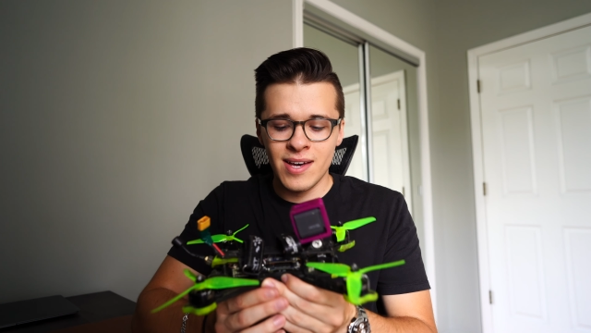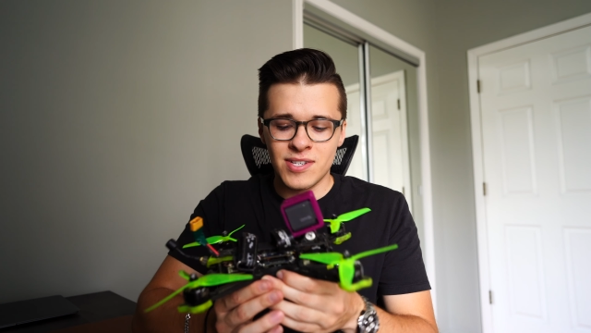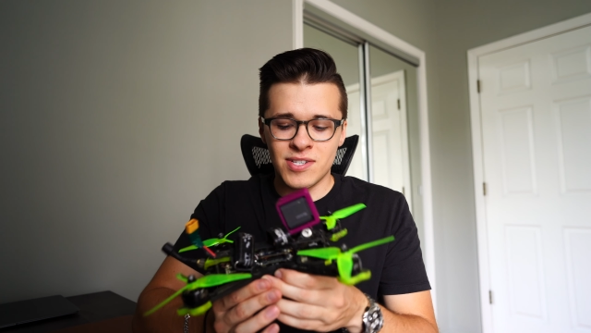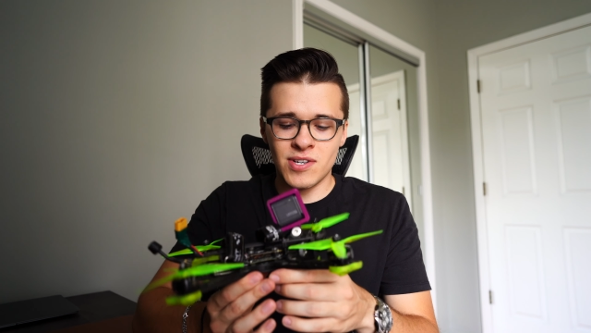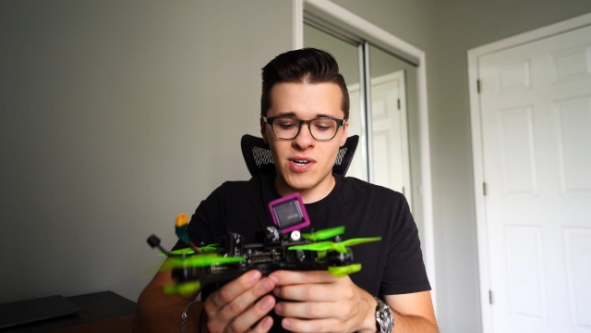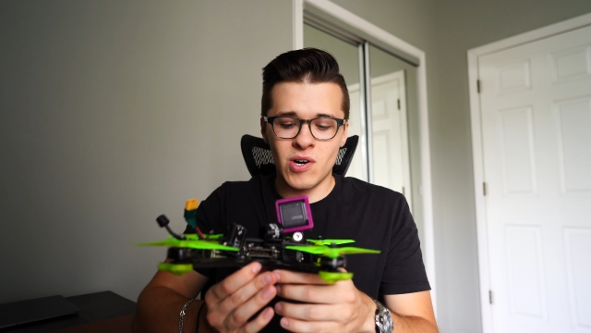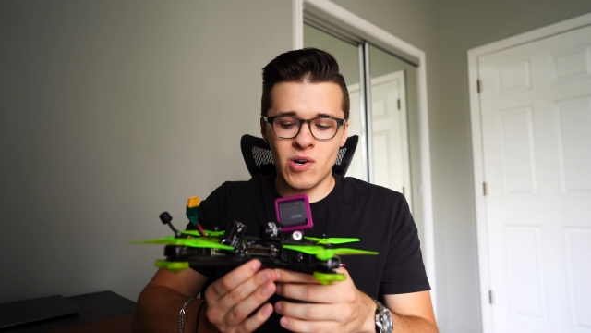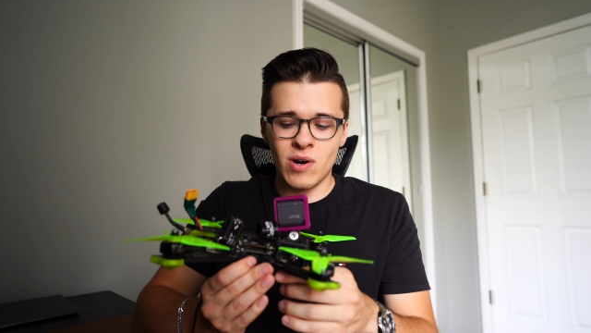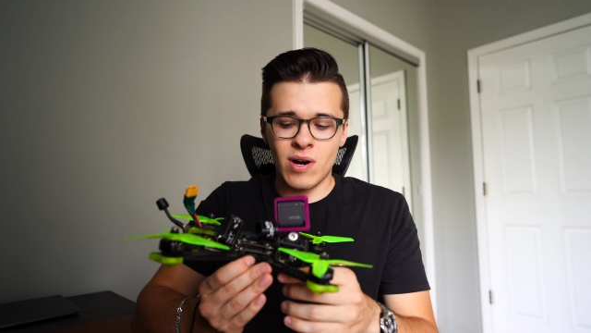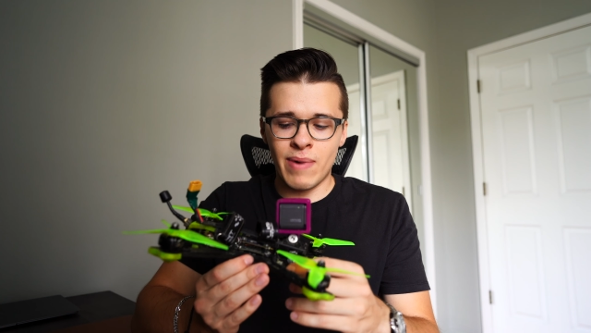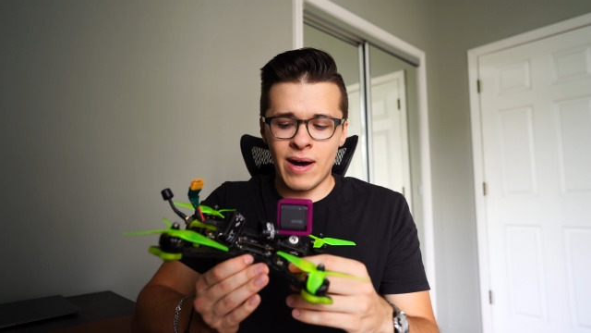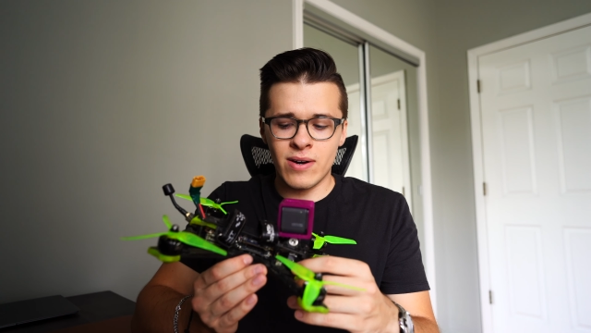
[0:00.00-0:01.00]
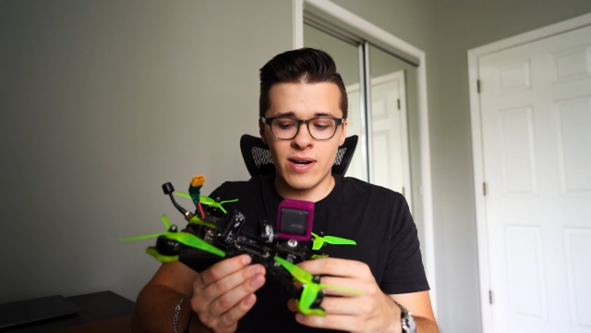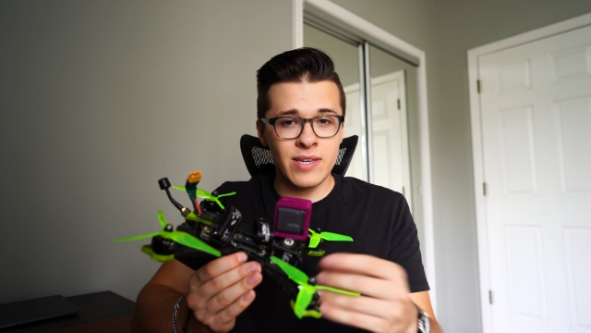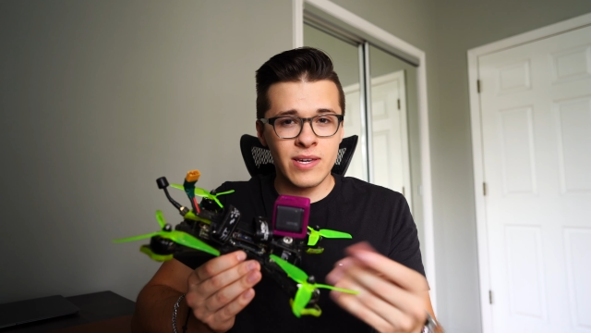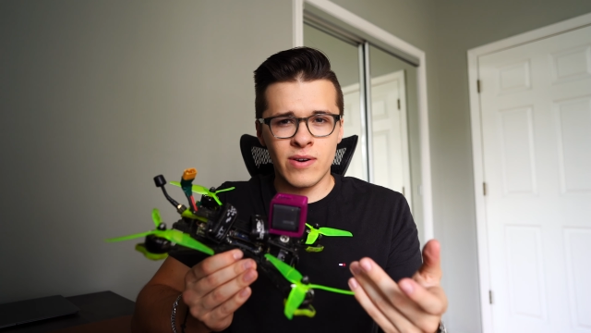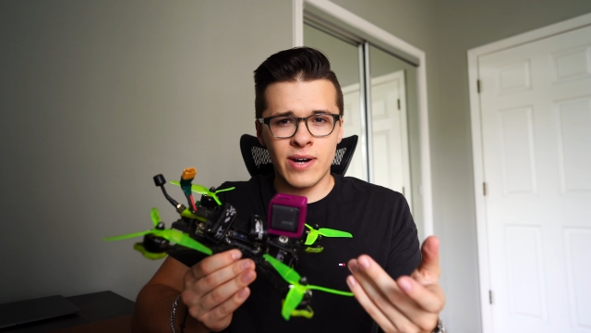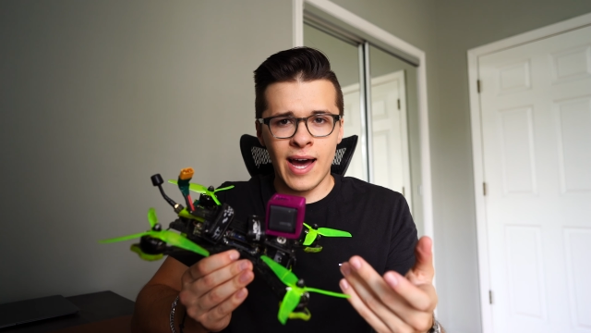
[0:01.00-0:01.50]
So about a
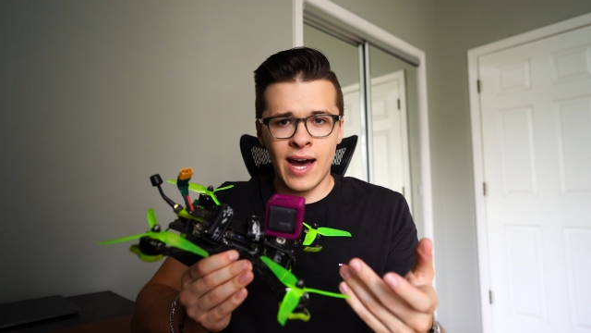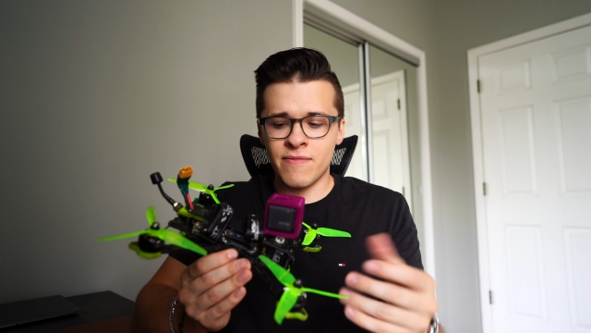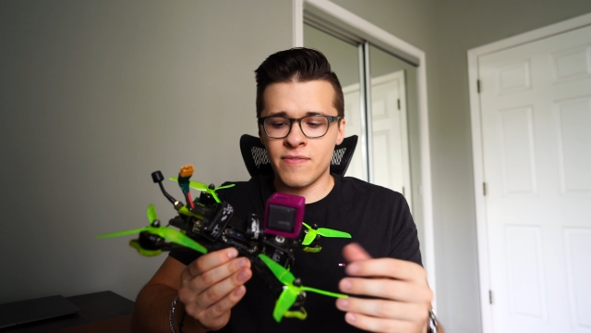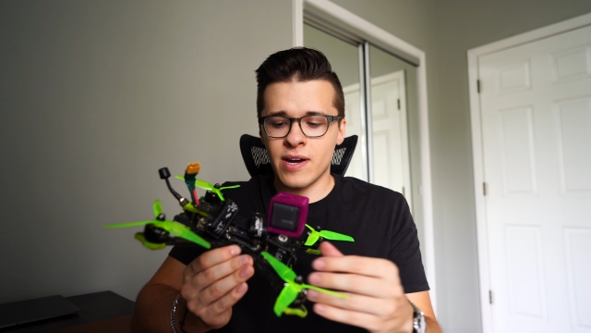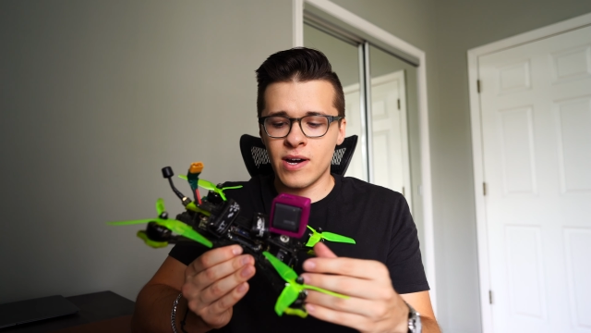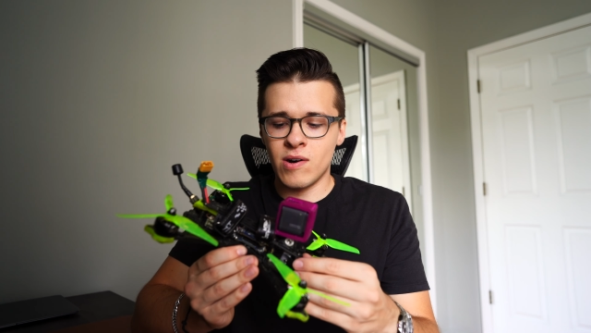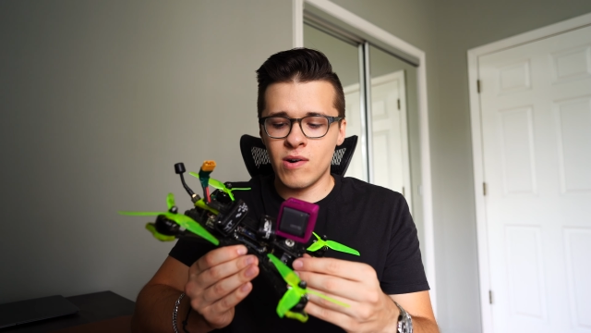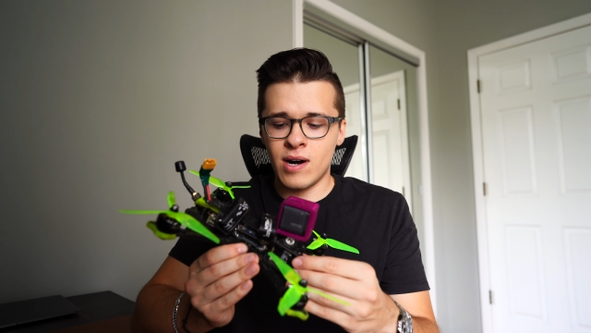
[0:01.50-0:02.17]
year and a half ago,